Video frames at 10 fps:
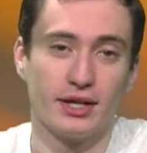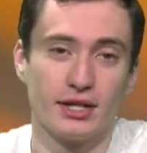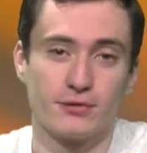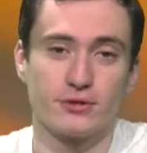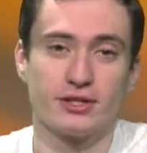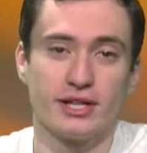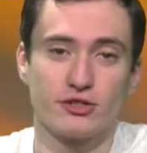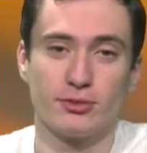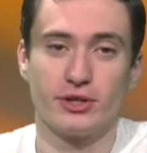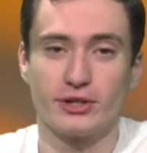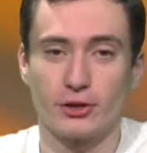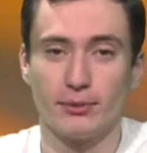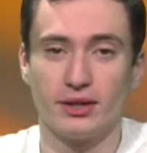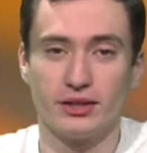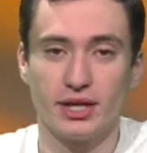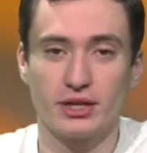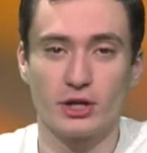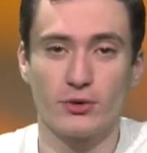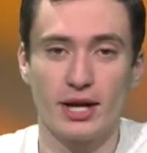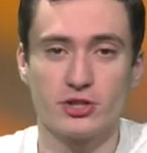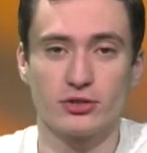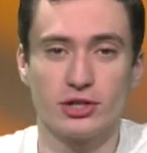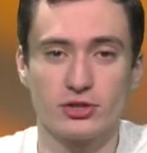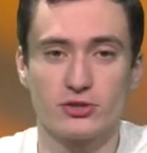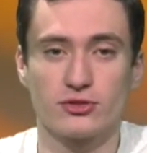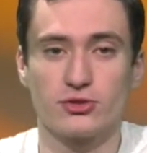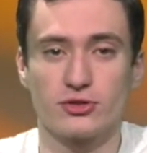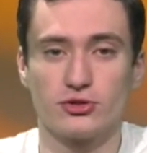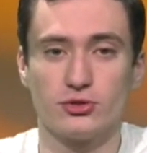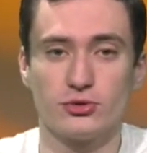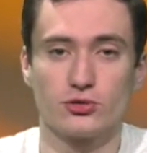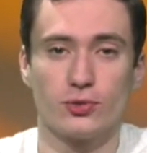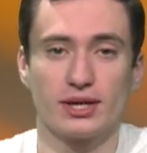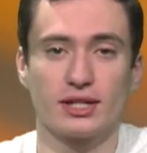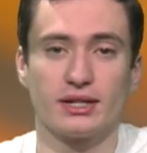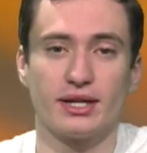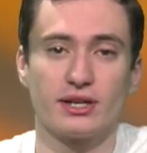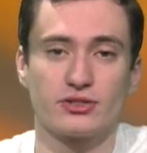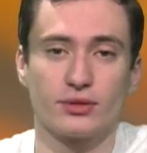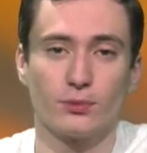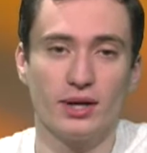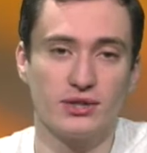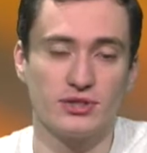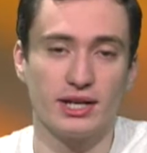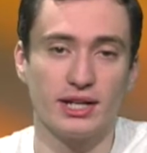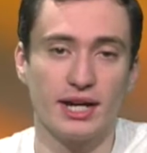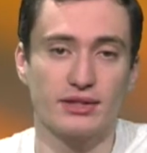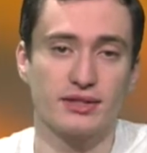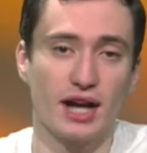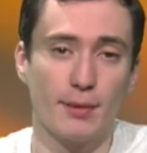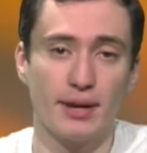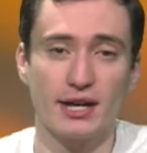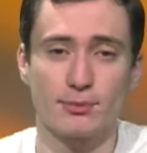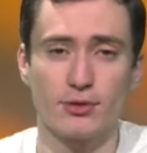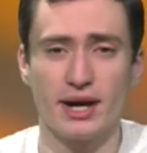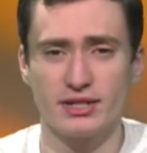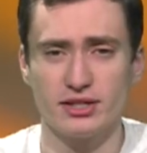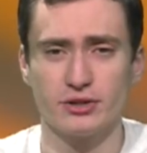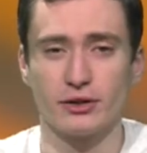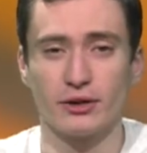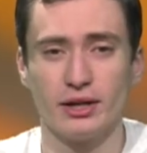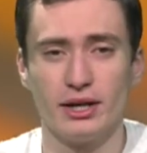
For today's Millionaire Monday, congratulations to the students recognized on Wednesday at the Top Hat Pride Dinner.